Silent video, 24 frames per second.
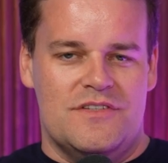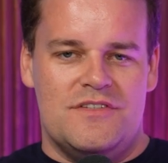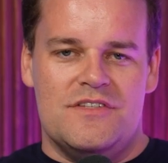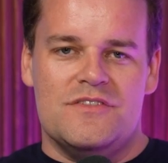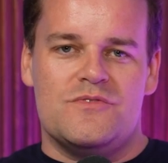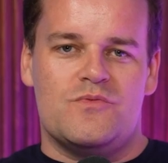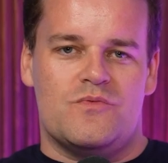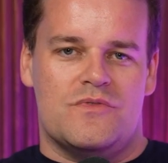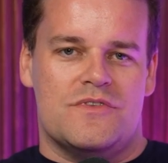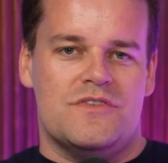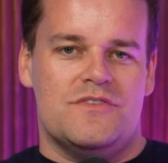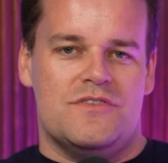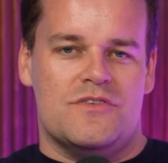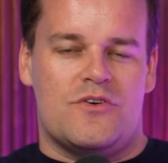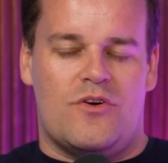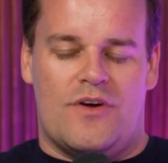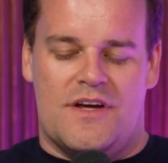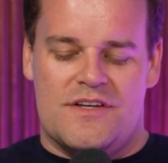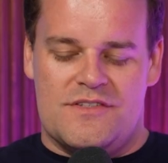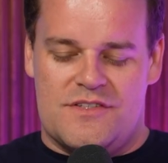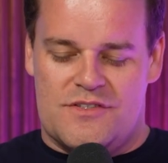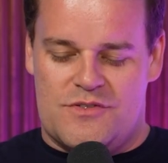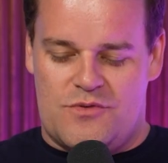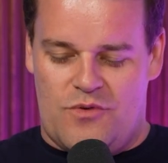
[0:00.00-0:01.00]
is a
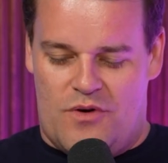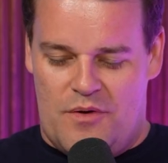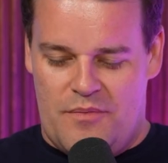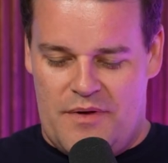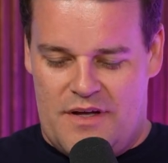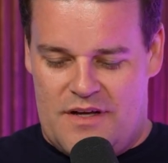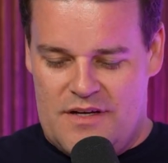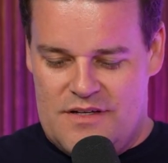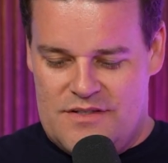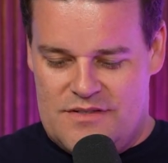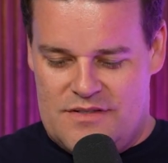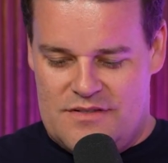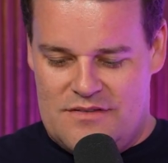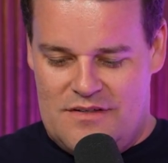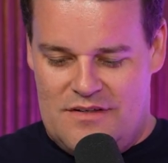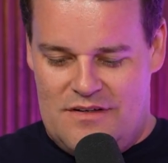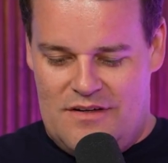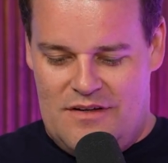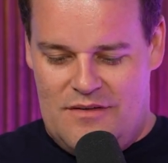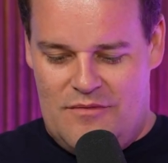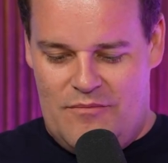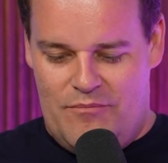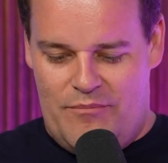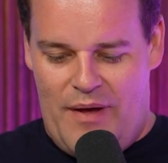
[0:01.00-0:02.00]
crazy story because
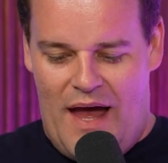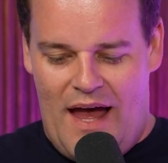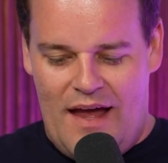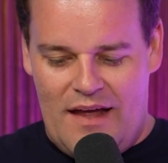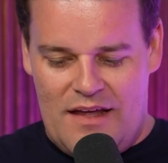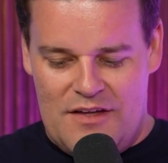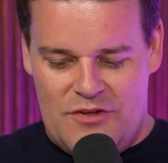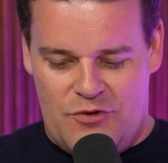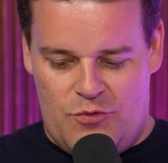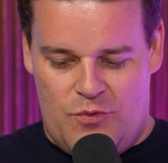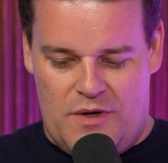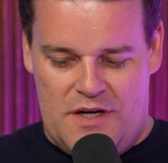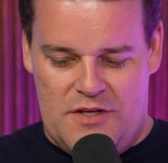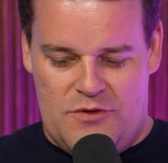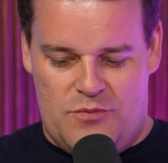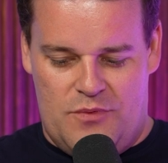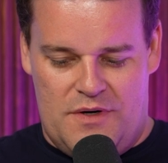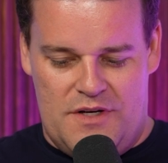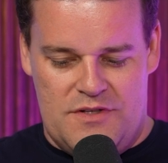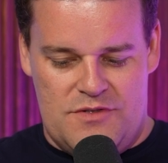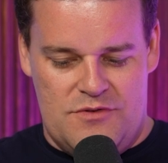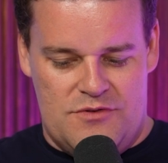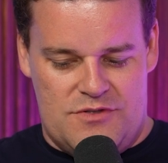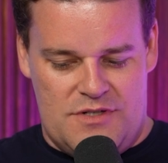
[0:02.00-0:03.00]
back in
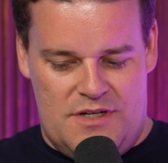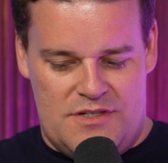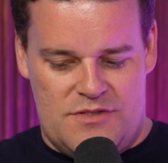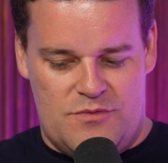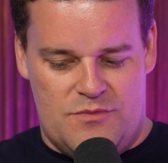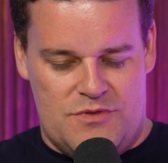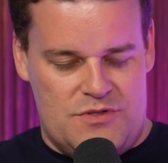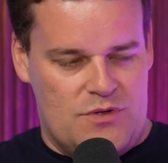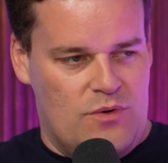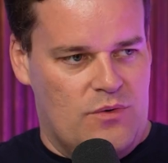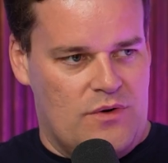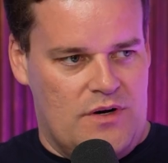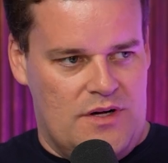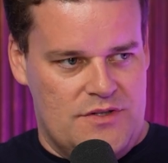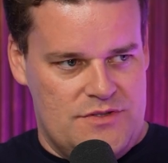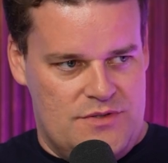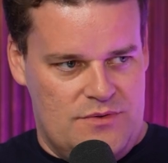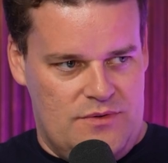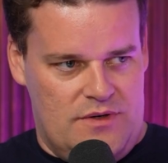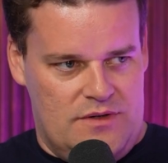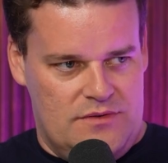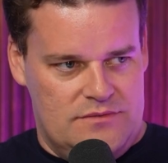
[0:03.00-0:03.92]
2022, Justin was going on tour.